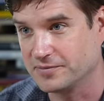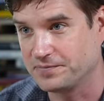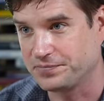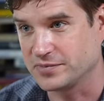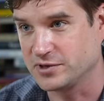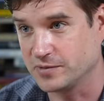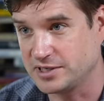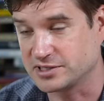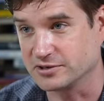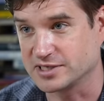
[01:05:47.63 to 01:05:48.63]
Yeah your
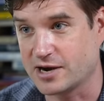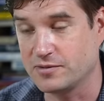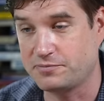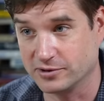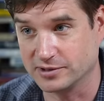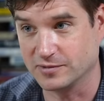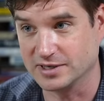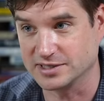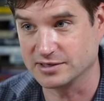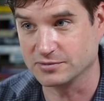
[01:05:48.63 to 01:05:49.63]
research how important
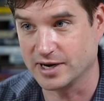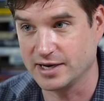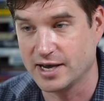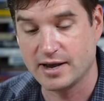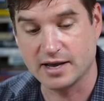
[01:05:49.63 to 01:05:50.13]
was it right